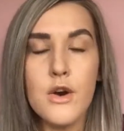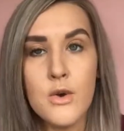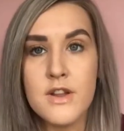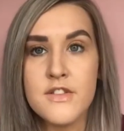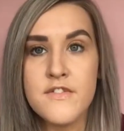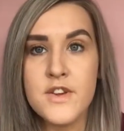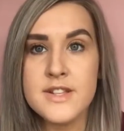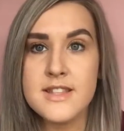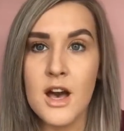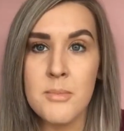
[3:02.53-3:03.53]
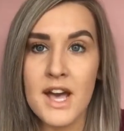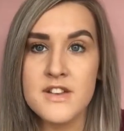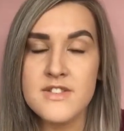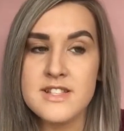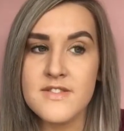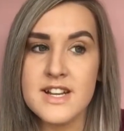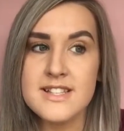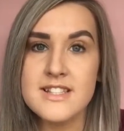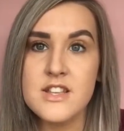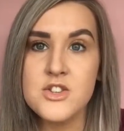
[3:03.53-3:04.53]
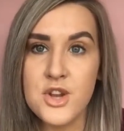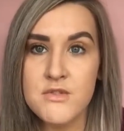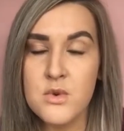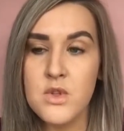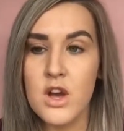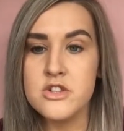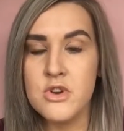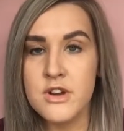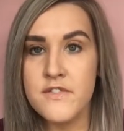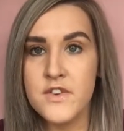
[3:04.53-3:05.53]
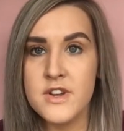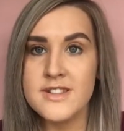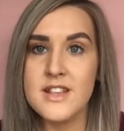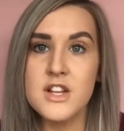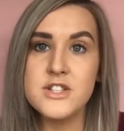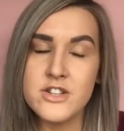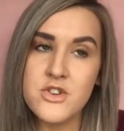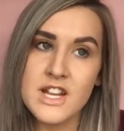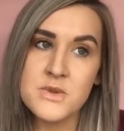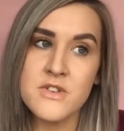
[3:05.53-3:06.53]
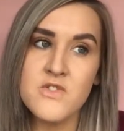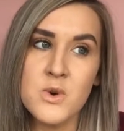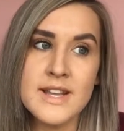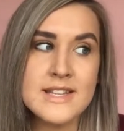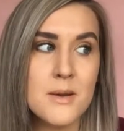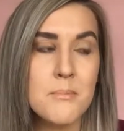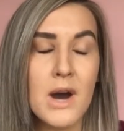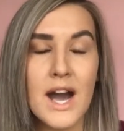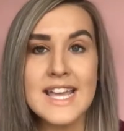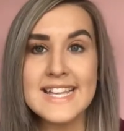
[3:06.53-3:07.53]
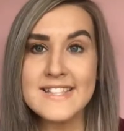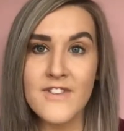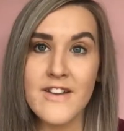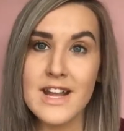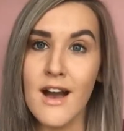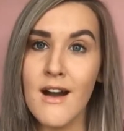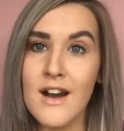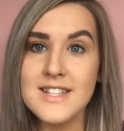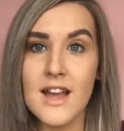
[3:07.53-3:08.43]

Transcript: All of the foods that are bad for psoriasis in general, that are trigger foods, I do try to avoid, but it is very hard.